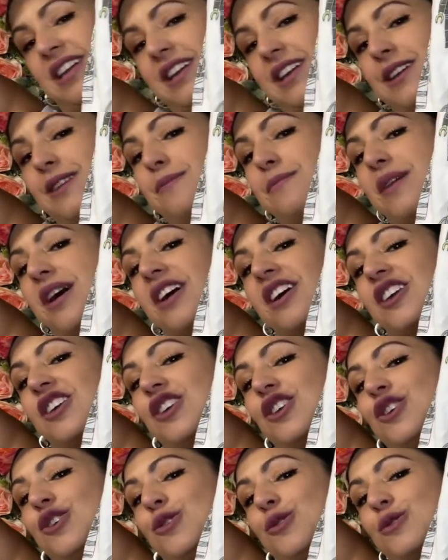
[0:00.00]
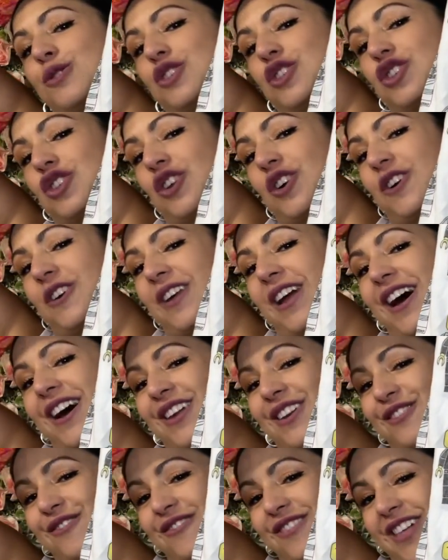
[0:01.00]
him a cute shirt
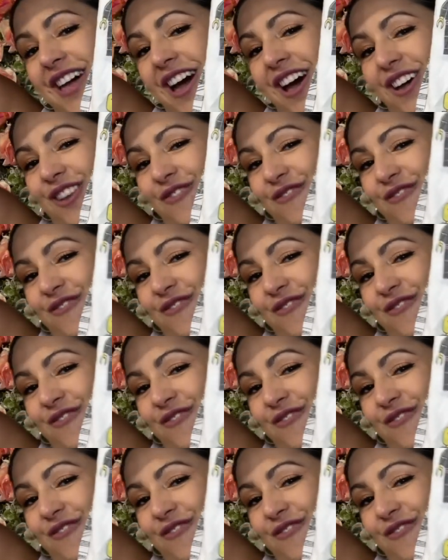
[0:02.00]
out of that